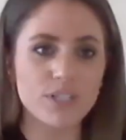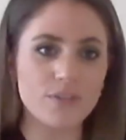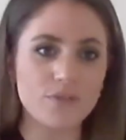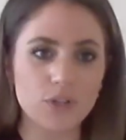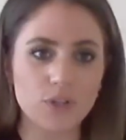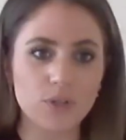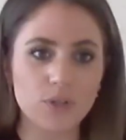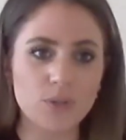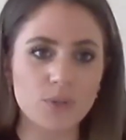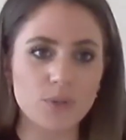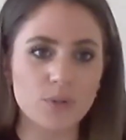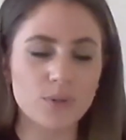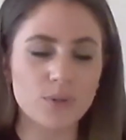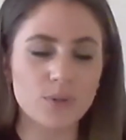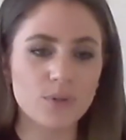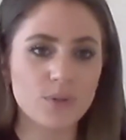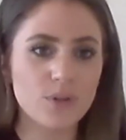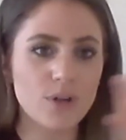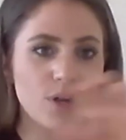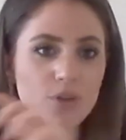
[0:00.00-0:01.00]
If you
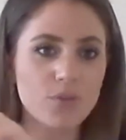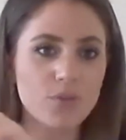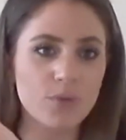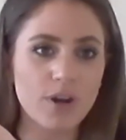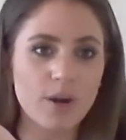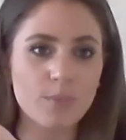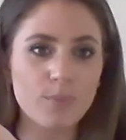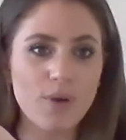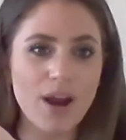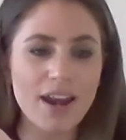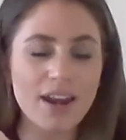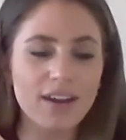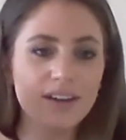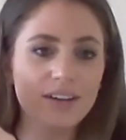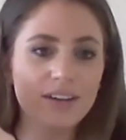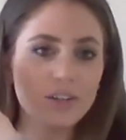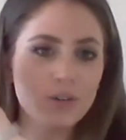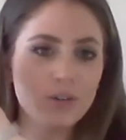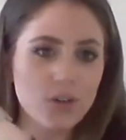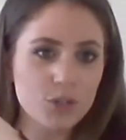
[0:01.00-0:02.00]
go through an
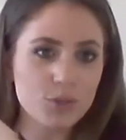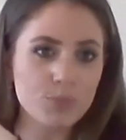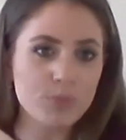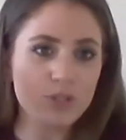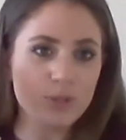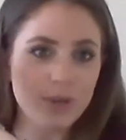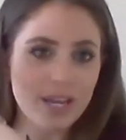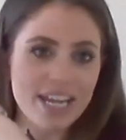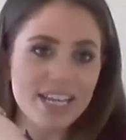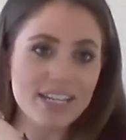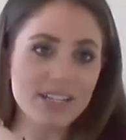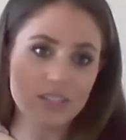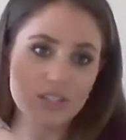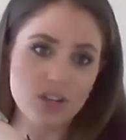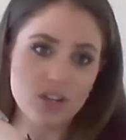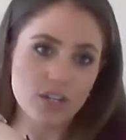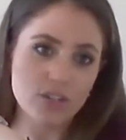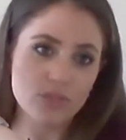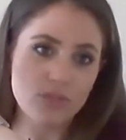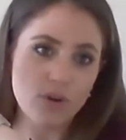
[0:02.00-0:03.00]
umbrella, you're going to be doing
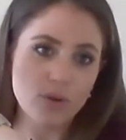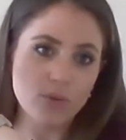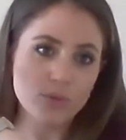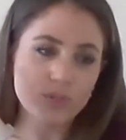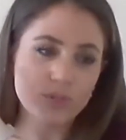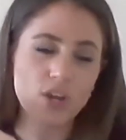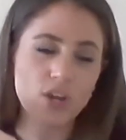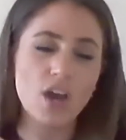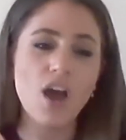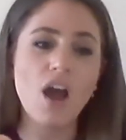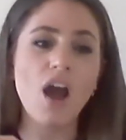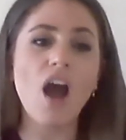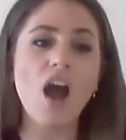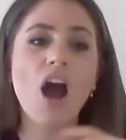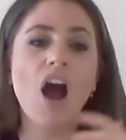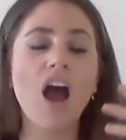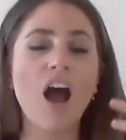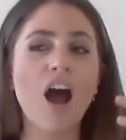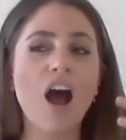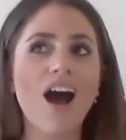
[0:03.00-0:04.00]
inside roles.
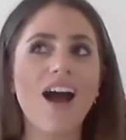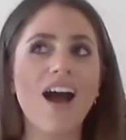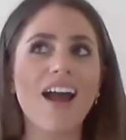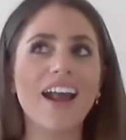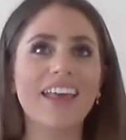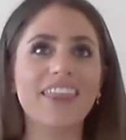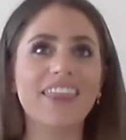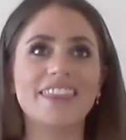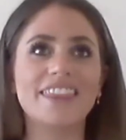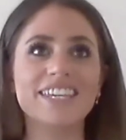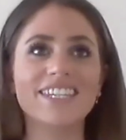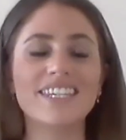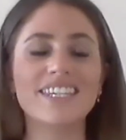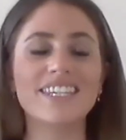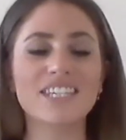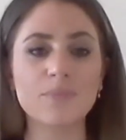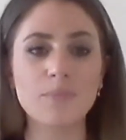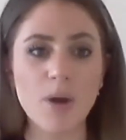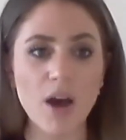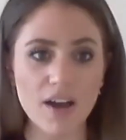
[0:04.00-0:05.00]
This
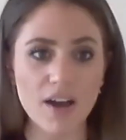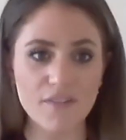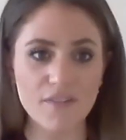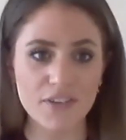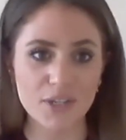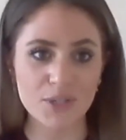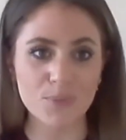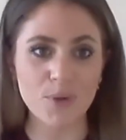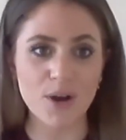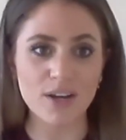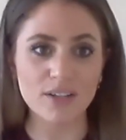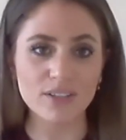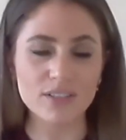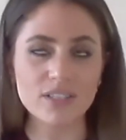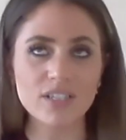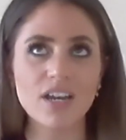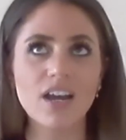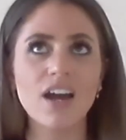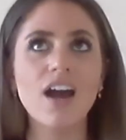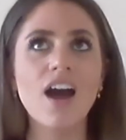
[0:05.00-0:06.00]
is the perfect
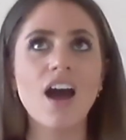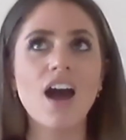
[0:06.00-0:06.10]
world.